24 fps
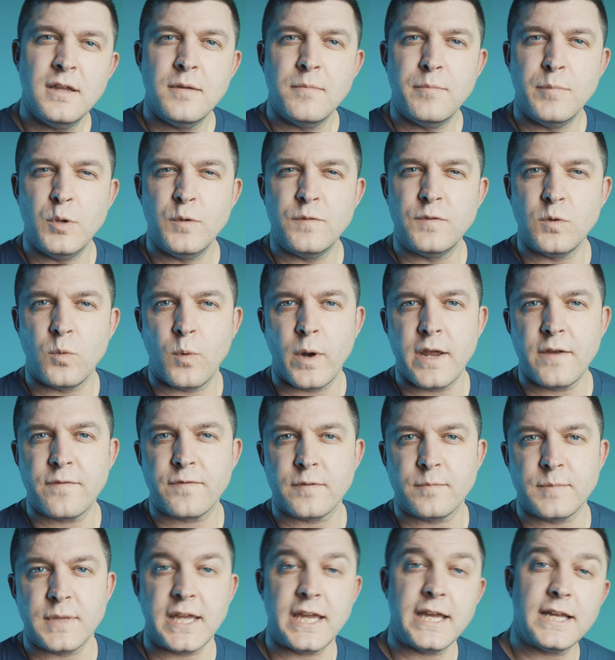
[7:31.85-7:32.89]
moved away
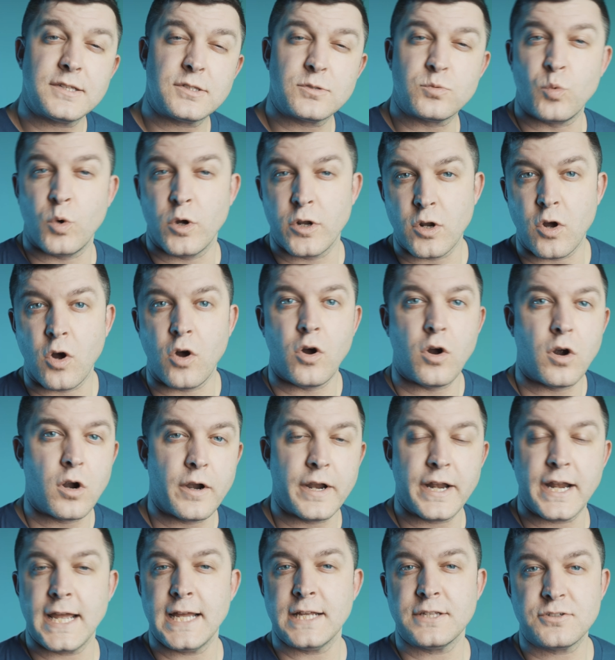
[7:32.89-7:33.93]
from the S1R
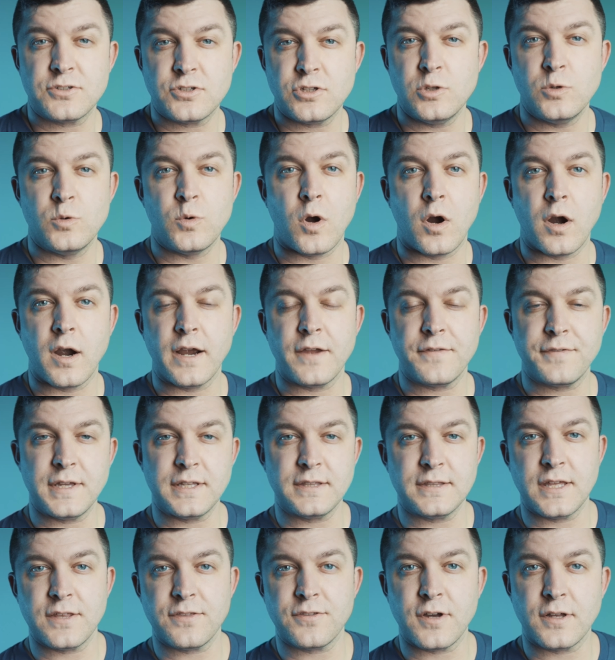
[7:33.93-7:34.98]
and S2R. I think
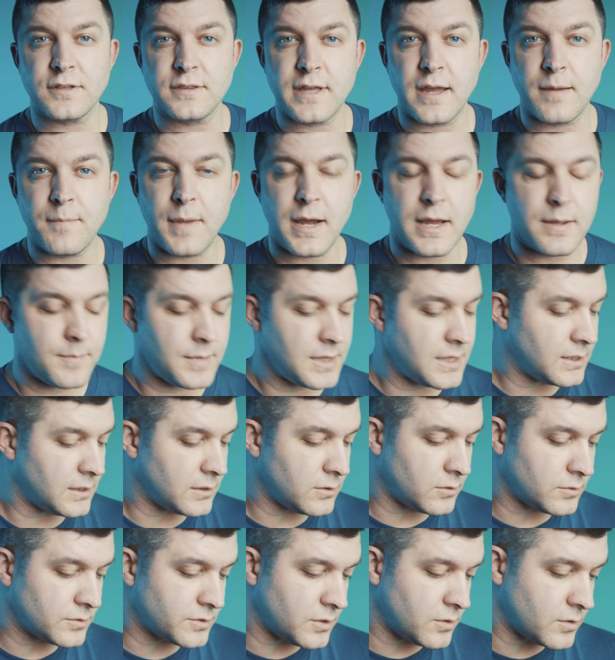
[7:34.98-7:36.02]
they thought that might be a
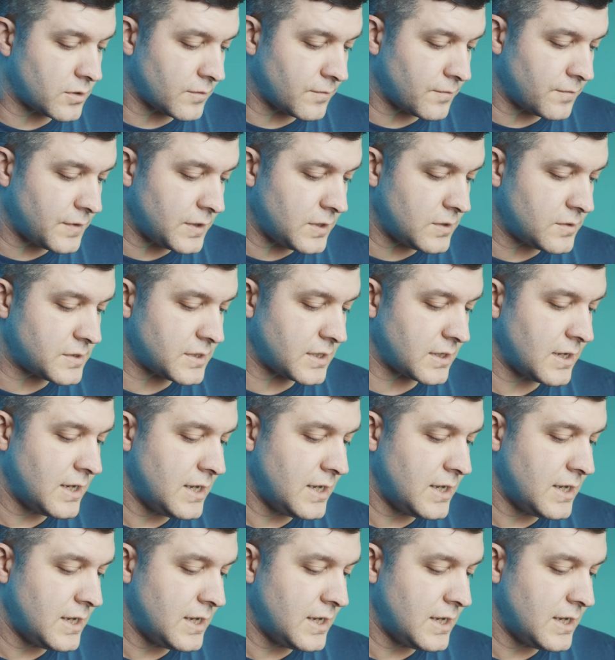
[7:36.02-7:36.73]
little too confusing.